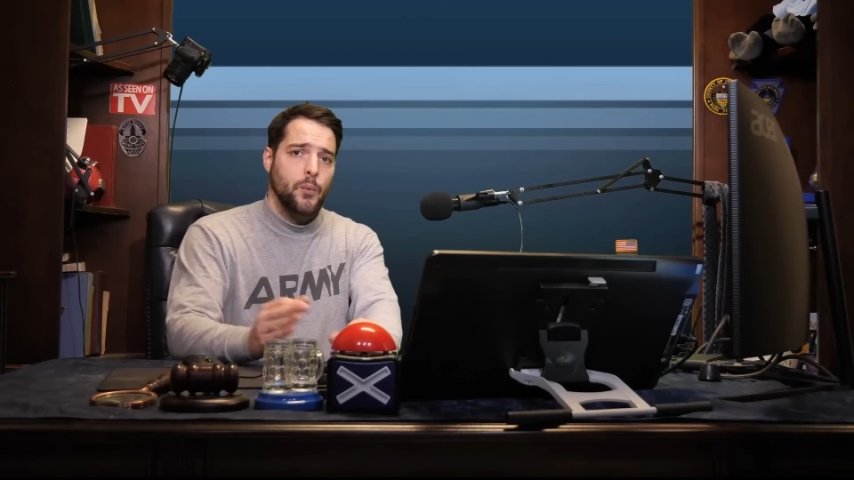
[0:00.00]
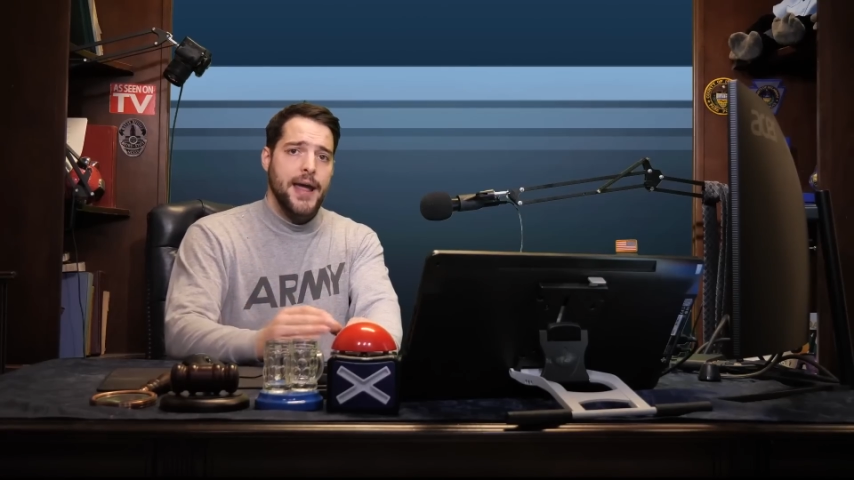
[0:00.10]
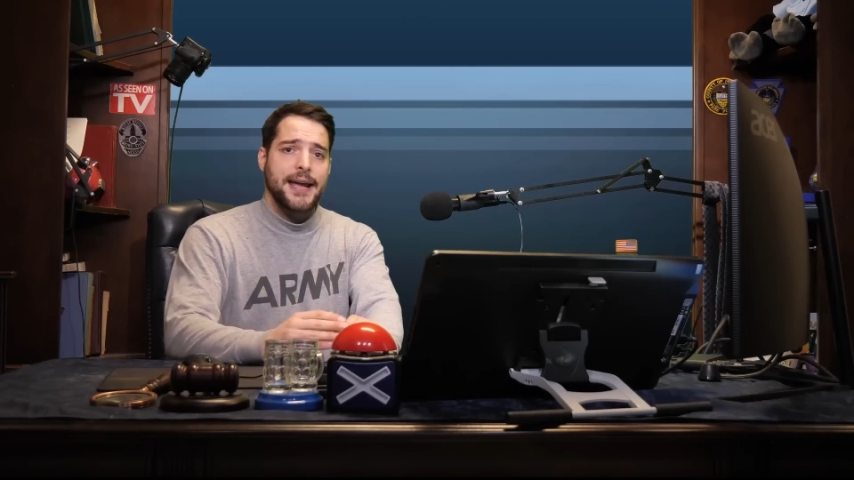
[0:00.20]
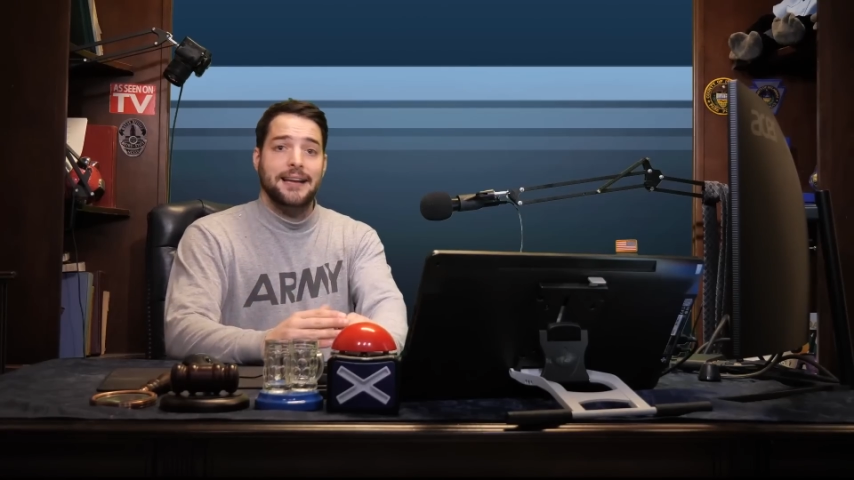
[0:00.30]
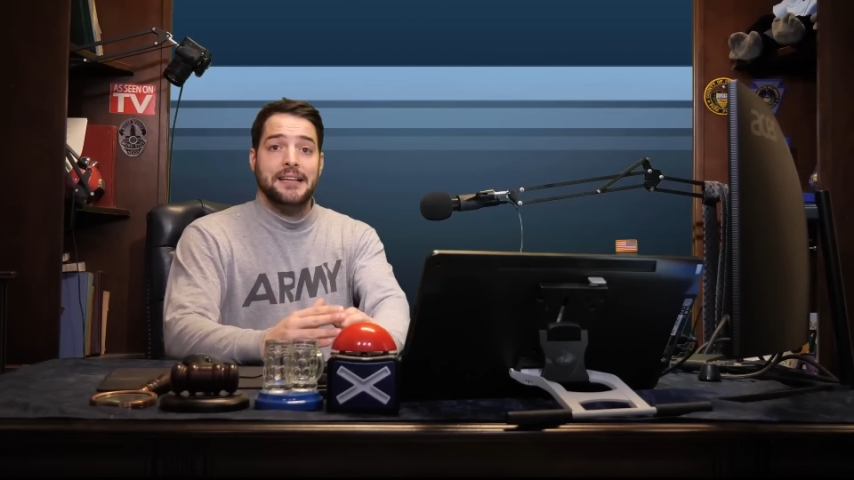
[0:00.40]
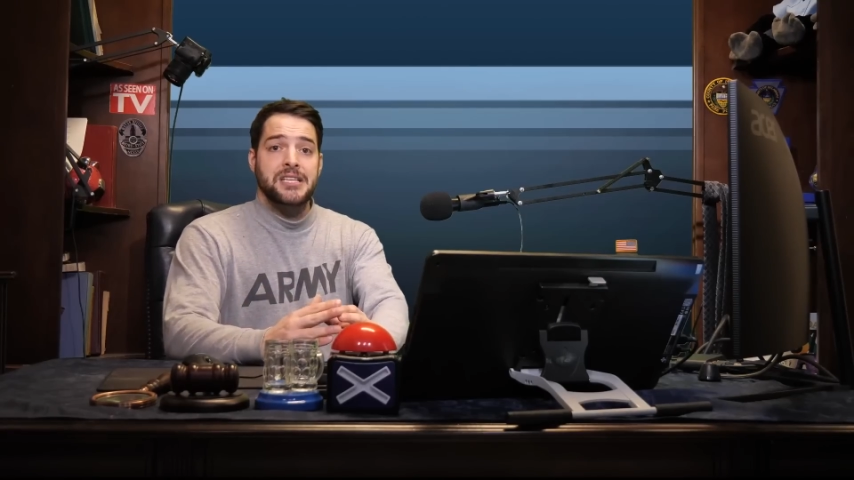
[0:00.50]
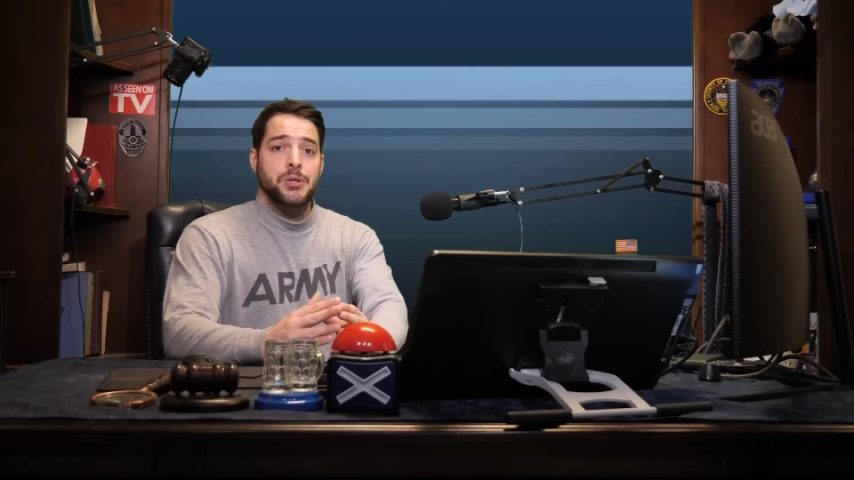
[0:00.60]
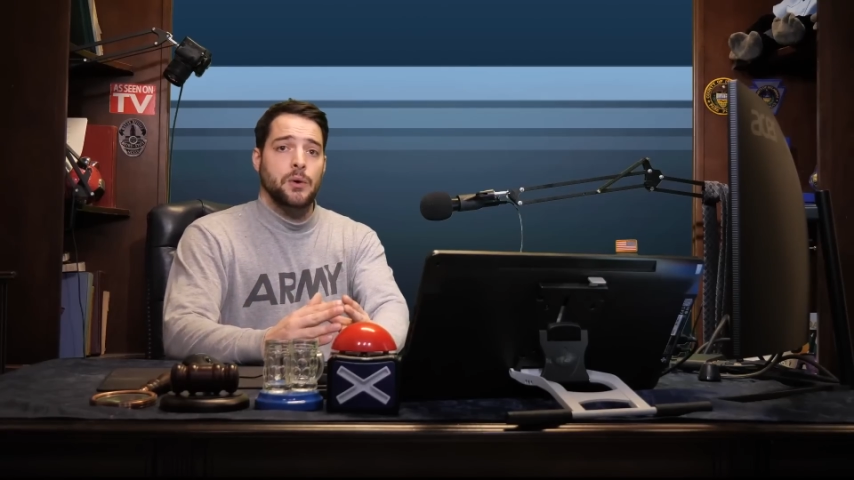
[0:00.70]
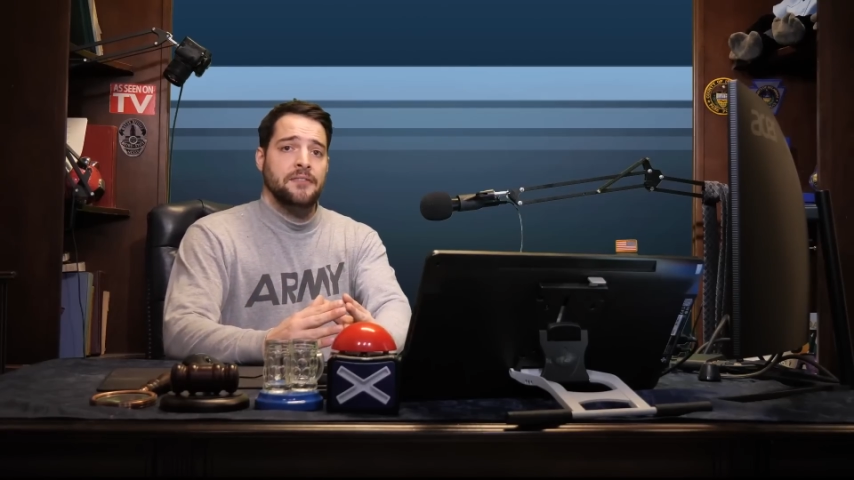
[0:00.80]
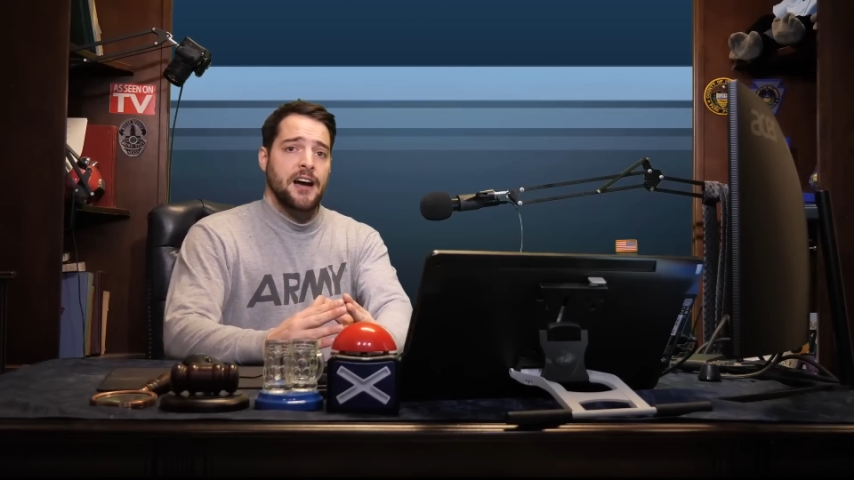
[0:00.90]
weighing at
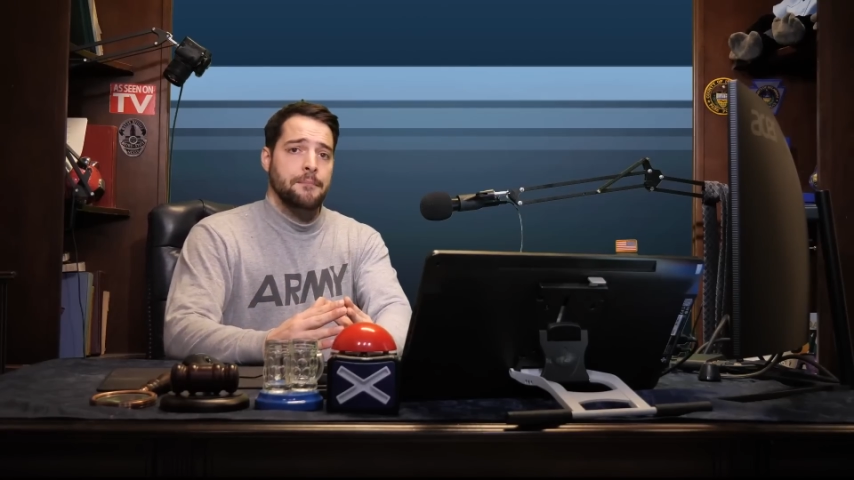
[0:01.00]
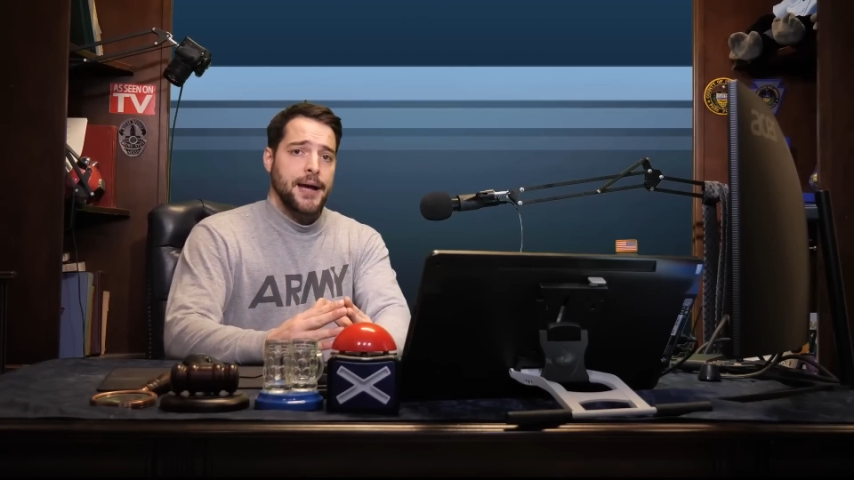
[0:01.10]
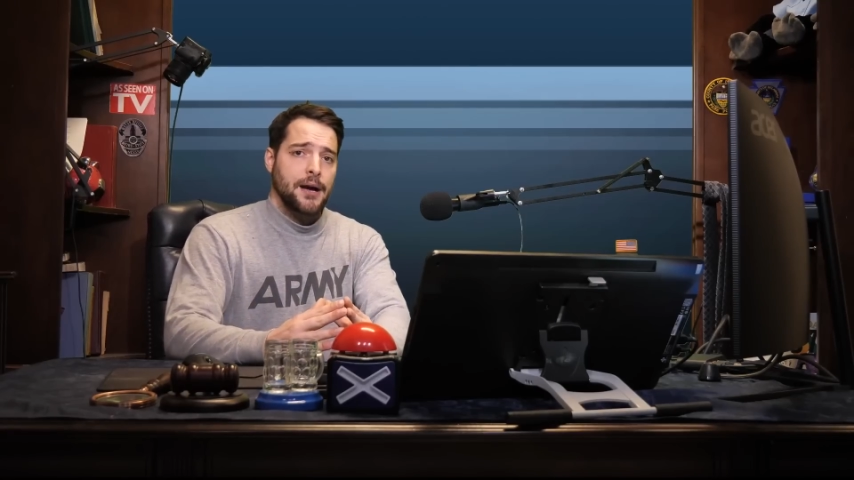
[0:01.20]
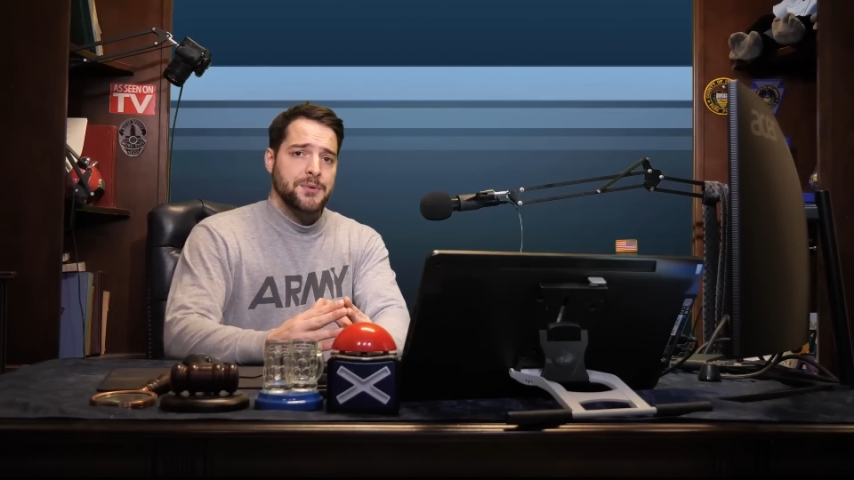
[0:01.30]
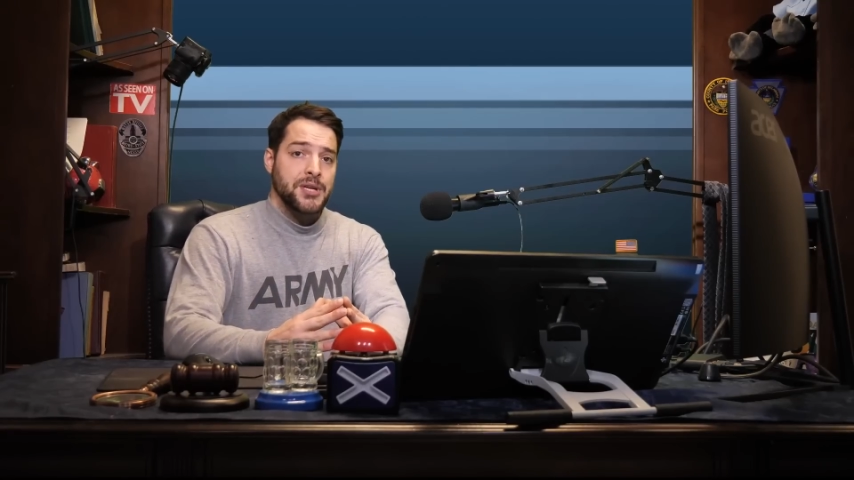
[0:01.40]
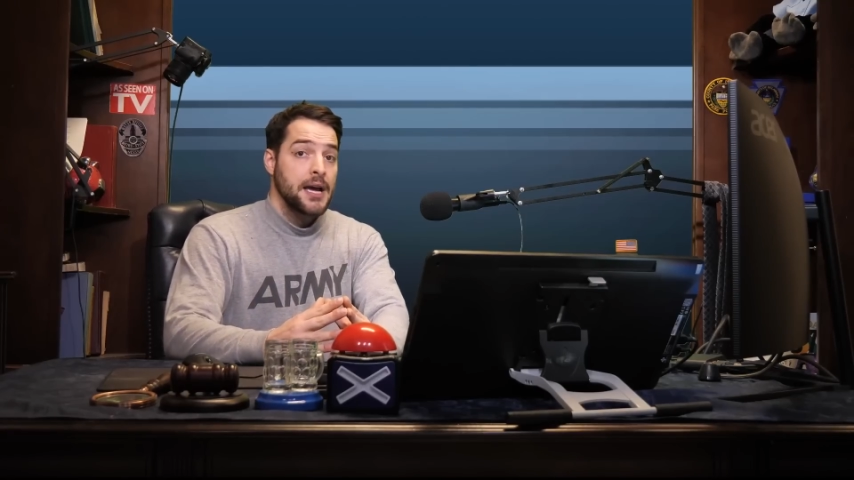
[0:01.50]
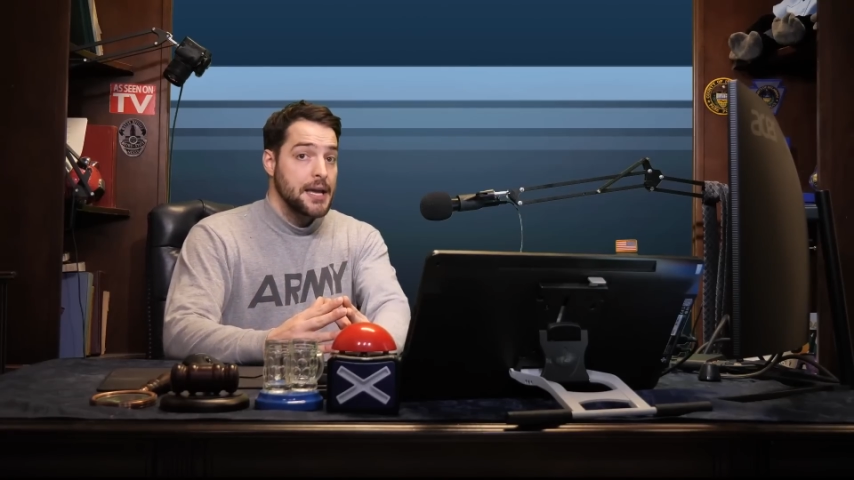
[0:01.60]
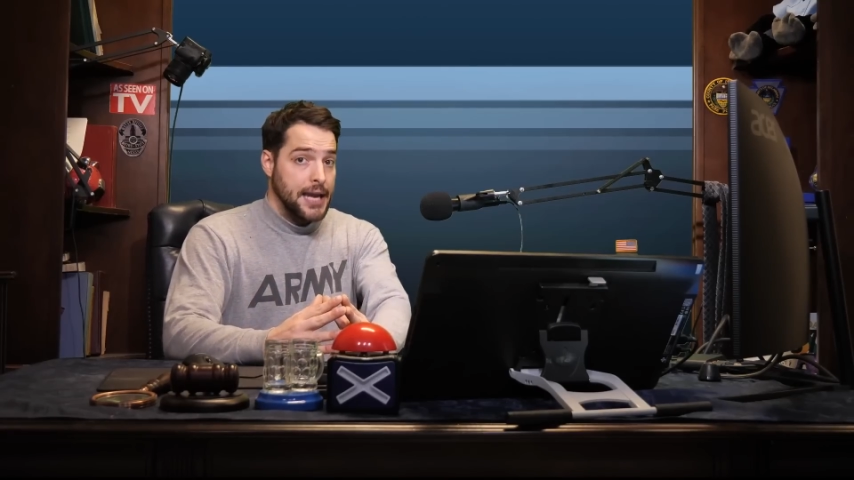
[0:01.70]
least 35 pounds,